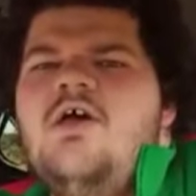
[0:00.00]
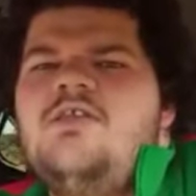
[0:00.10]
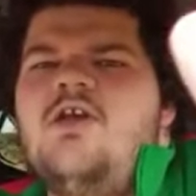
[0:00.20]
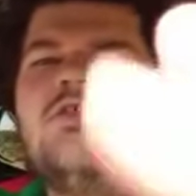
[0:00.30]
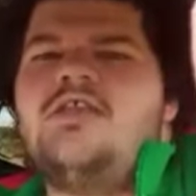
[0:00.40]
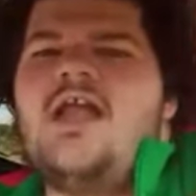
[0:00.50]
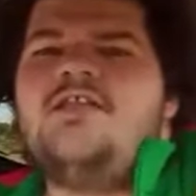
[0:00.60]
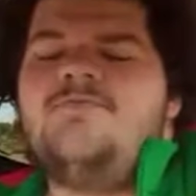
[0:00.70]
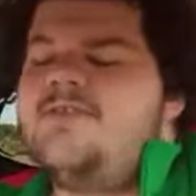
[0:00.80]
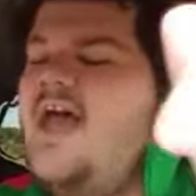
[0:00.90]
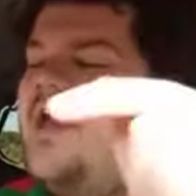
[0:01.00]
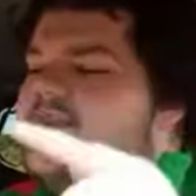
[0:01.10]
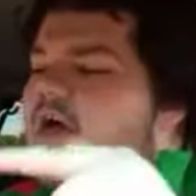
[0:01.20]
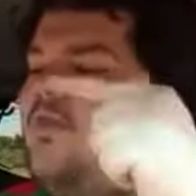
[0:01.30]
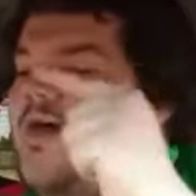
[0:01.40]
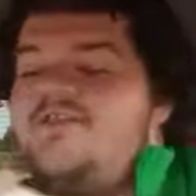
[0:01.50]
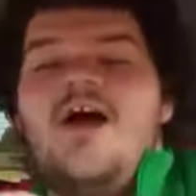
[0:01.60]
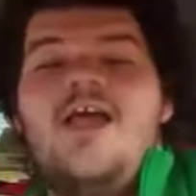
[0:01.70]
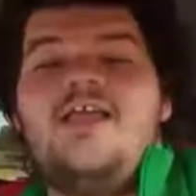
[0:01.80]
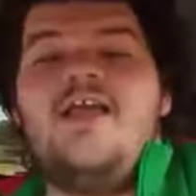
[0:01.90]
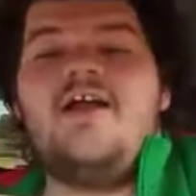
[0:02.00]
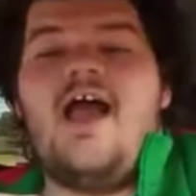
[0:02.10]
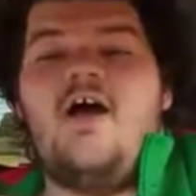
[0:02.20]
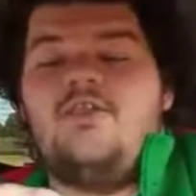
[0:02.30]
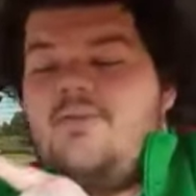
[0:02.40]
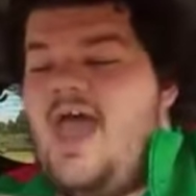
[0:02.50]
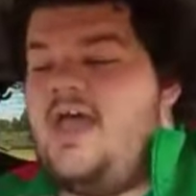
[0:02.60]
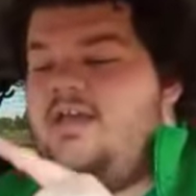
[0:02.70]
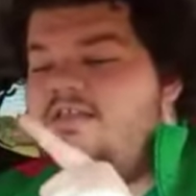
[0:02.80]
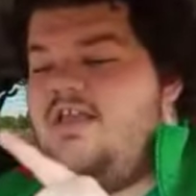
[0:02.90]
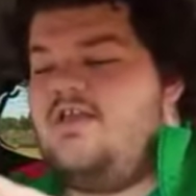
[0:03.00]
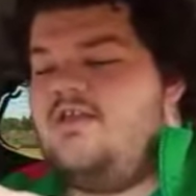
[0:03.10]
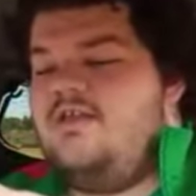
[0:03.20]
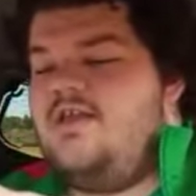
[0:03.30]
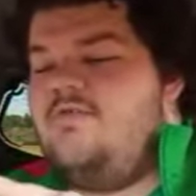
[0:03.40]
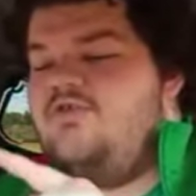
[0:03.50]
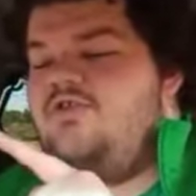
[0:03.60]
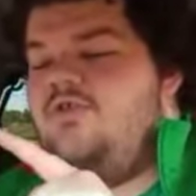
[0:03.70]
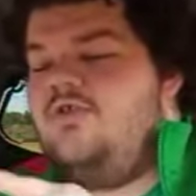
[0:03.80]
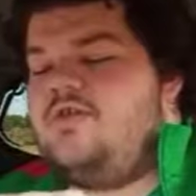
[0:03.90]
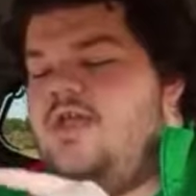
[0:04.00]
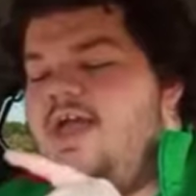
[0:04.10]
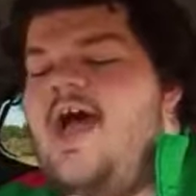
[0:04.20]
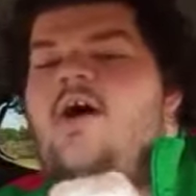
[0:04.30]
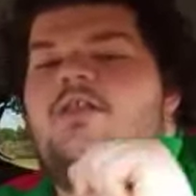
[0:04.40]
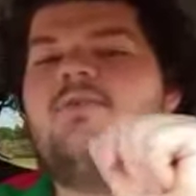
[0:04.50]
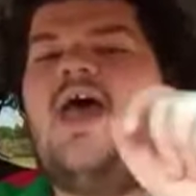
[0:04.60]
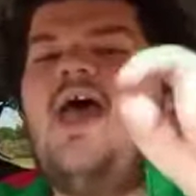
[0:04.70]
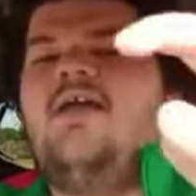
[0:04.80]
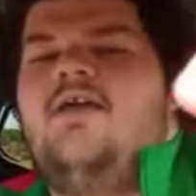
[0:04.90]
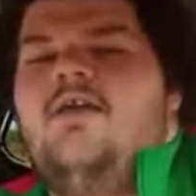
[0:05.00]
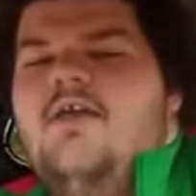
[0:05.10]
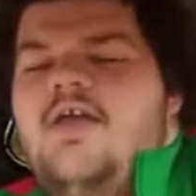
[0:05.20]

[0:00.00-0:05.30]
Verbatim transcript: So stay tuned for that. So let's go ahead and get her out of the bag and see what she looks like out of the bag.